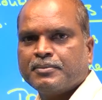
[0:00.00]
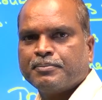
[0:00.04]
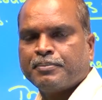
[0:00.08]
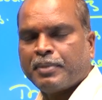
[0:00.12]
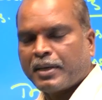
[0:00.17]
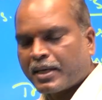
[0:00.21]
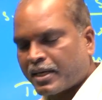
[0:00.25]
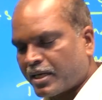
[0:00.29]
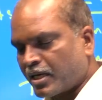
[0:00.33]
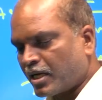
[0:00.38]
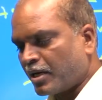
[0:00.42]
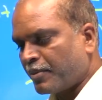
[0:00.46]

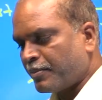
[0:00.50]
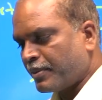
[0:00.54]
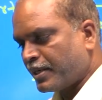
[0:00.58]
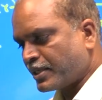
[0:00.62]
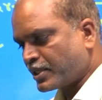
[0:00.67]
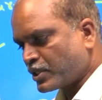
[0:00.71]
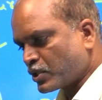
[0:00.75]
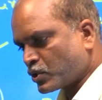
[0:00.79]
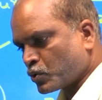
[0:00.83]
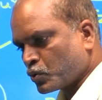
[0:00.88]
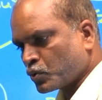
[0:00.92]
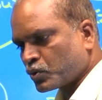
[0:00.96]

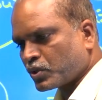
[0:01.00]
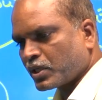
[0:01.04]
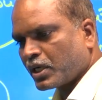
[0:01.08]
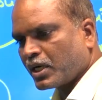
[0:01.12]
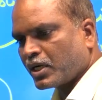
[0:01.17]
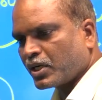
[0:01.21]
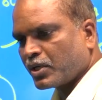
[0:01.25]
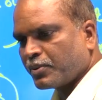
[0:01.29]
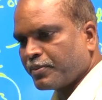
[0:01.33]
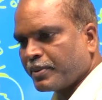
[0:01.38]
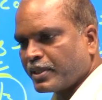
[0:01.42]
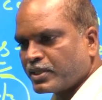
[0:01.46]
Parliament
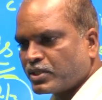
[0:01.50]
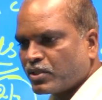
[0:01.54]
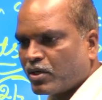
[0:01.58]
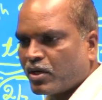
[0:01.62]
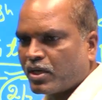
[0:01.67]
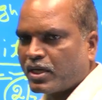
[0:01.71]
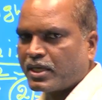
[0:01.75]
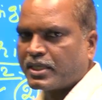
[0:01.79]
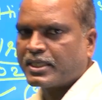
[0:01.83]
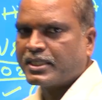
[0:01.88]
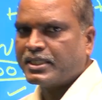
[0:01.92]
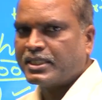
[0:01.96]
2/3
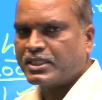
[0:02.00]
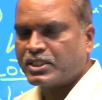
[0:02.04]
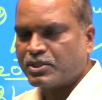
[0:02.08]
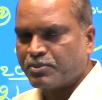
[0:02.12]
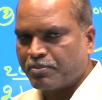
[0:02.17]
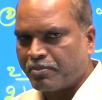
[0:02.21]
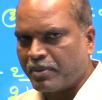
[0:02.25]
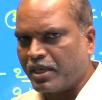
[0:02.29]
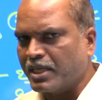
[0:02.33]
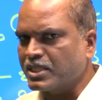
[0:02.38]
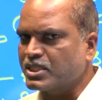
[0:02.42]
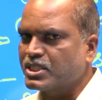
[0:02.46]
majority is
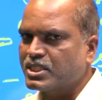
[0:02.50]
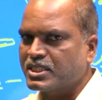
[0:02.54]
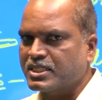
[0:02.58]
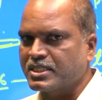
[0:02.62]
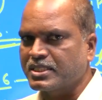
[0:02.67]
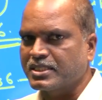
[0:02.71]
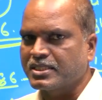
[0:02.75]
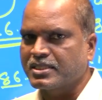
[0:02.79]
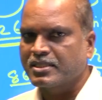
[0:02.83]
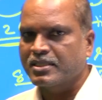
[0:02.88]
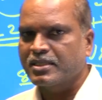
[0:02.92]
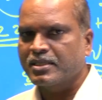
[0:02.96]
must
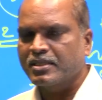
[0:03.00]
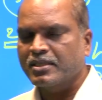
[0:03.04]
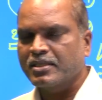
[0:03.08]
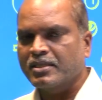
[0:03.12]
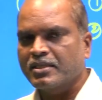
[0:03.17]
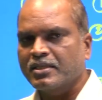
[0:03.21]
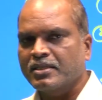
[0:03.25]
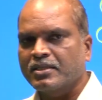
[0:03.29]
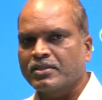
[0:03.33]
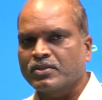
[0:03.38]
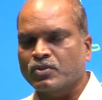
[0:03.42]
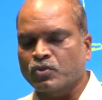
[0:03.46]

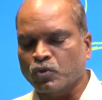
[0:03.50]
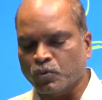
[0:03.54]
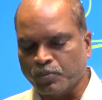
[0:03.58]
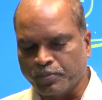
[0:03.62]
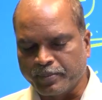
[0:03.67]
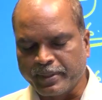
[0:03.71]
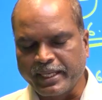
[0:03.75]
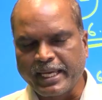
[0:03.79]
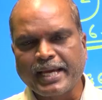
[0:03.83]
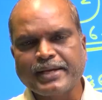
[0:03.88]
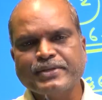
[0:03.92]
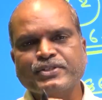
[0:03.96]
to
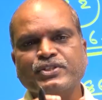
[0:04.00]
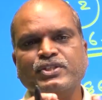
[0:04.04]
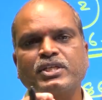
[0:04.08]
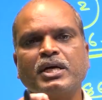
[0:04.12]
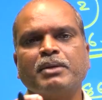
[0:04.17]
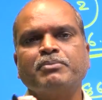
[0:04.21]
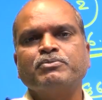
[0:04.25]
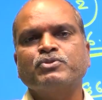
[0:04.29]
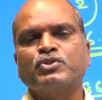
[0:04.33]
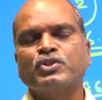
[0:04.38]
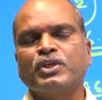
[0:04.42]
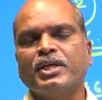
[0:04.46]
make
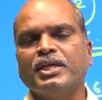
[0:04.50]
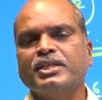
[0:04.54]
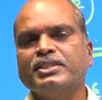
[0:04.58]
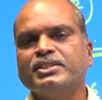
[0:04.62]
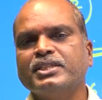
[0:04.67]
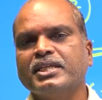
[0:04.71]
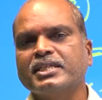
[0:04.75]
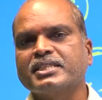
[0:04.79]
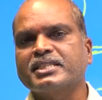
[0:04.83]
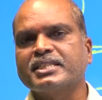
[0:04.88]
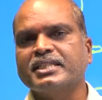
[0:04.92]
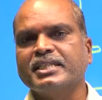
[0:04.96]
some
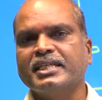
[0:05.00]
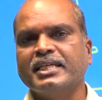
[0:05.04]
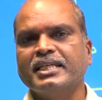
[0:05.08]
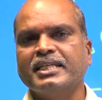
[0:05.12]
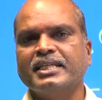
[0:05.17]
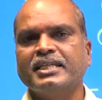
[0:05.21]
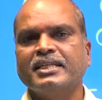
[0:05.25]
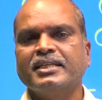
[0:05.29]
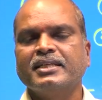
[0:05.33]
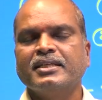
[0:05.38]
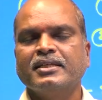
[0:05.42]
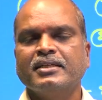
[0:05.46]
changes
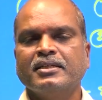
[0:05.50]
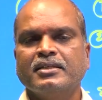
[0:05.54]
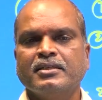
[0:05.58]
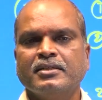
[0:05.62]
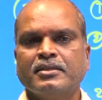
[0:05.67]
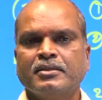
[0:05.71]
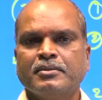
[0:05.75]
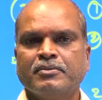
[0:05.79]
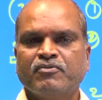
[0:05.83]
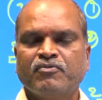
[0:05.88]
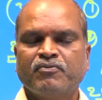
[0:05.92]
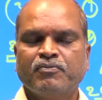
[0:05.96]
in
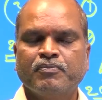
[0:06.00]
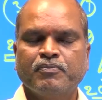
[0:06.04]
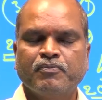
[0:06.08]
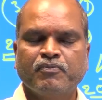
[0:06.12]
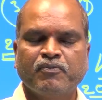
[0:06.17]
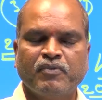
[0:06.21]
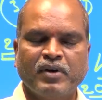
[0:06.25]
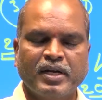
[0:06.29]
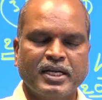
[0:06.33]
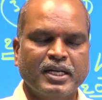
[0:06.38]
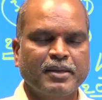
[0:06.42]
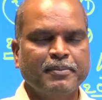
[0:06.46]

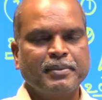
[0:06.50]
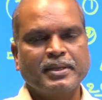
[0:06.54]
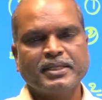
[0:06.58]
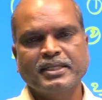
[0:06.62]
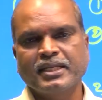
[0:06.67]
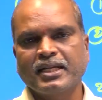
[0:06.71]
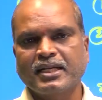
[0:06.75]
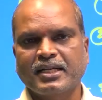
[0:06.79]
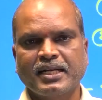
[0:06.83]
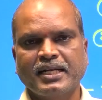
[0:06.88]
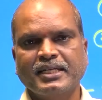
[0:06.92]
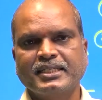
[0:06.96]

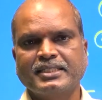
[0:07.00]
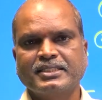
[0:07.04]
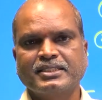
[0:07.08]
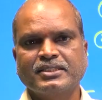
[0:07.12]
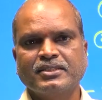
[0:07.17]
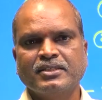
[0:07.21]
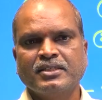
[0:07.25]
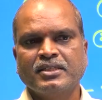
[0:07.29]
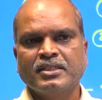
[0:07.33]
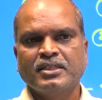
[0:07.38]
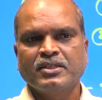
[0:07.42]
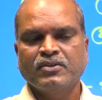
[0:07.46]
fundamental rights.
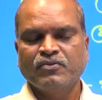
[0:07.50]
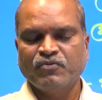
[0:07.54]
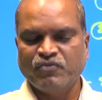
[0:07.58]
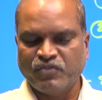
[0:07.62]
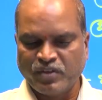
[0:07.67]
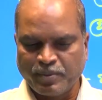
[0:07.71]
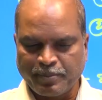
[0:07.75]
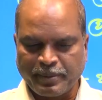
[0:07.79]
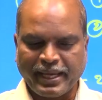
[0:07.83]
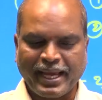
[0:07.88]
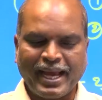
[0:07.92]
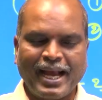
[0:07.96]

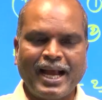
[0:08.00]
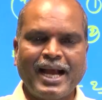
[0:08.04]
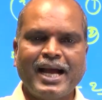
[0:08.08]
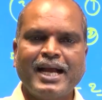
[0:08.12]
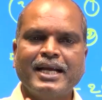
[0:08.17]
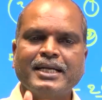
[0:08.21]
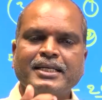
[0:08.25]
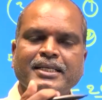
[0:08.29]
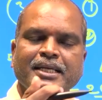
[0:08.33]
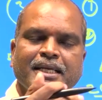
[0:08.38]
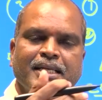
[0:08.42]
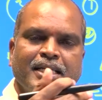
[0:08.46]
We may
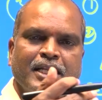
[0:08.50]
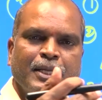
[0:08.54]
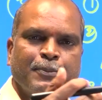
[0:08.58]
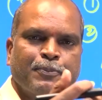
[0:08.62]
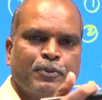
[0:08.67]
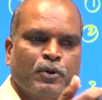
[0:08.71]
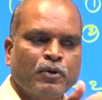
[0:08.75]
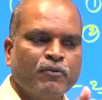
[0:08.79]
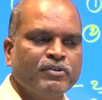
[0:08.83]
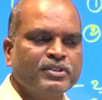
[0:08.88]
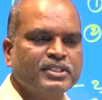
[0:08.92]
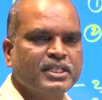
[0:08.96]
add any
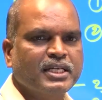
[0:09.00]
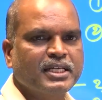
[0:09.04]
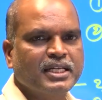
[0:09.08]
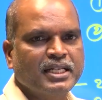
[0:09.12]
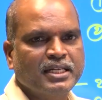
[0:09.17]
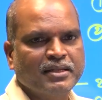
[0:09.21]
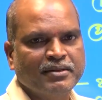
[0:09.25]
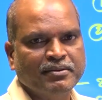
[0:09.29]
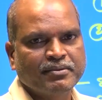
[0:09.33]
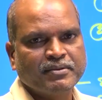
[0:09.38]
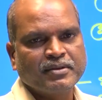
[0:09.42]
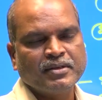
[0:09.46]
provision
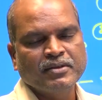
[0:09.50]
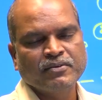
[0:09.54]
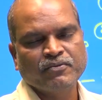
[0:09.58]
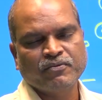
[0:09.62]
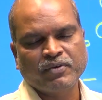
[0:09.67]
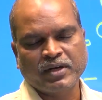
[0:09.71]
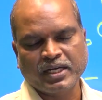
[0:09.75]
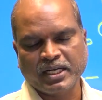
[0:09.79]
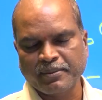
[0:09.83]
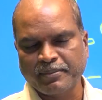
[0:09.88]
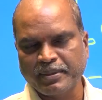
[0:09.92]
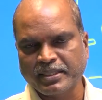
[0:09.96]
in
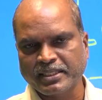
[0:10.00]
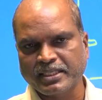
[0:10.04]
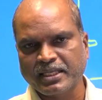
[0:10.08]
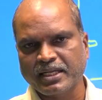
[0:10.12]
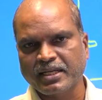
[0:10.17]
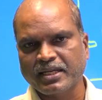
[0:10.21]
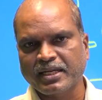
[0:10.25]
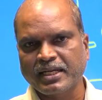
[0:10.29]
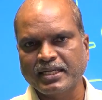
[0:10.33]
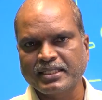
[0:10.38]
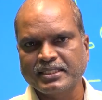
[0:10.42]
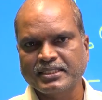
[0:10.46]
fundamental
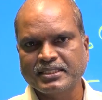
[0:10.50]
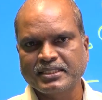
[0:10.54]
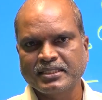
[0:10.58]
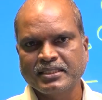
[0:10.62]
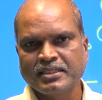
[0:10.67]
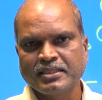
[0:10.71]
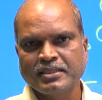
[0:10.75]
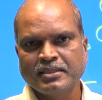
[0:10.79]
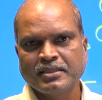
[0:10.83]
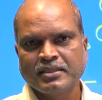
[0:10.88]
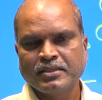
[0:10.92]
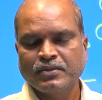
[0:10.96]
rights
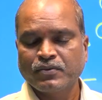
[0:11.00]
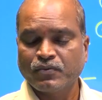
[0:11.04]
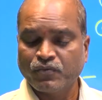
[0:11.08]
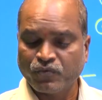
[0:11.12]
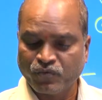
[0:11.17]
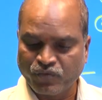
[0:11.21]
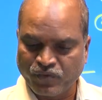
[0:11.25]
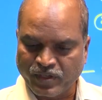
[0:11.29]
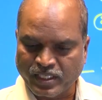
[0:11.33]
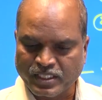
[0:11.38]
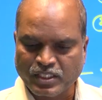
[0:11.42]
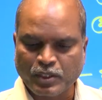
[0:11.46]

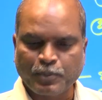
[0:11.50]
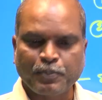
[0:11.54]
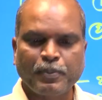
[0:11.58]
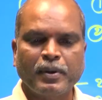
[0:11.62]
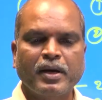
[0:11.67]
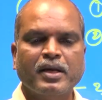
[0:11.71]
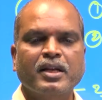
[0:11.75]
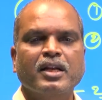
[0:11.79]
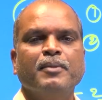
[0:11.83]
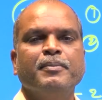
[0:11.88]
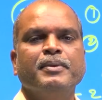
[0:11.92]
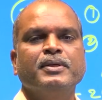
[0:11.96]
with
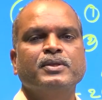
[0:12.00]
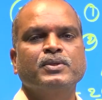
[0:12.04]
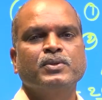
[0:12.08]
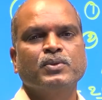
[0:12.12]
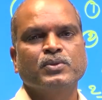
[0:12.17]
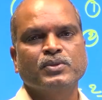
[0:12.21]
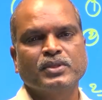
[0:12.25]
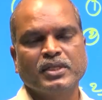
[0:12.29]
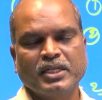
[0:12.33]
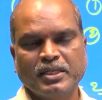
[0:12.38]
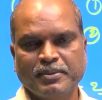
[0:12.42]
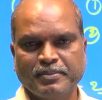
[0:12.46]
Parliament
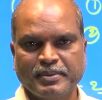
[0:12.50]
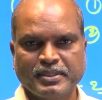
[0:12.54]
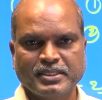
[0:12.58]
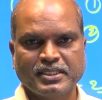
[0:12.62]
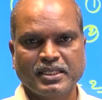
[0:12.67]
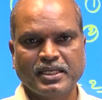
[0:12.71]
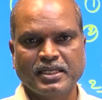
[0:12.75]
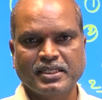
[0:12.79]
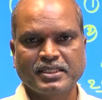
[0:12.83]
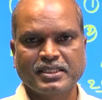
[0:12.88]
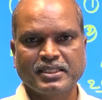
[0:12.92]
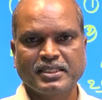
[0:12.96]
2/3
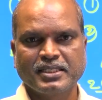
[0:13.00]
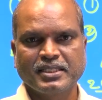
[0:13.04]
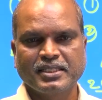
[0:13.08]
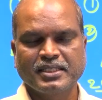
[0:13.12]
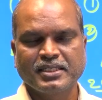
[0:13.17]
majority.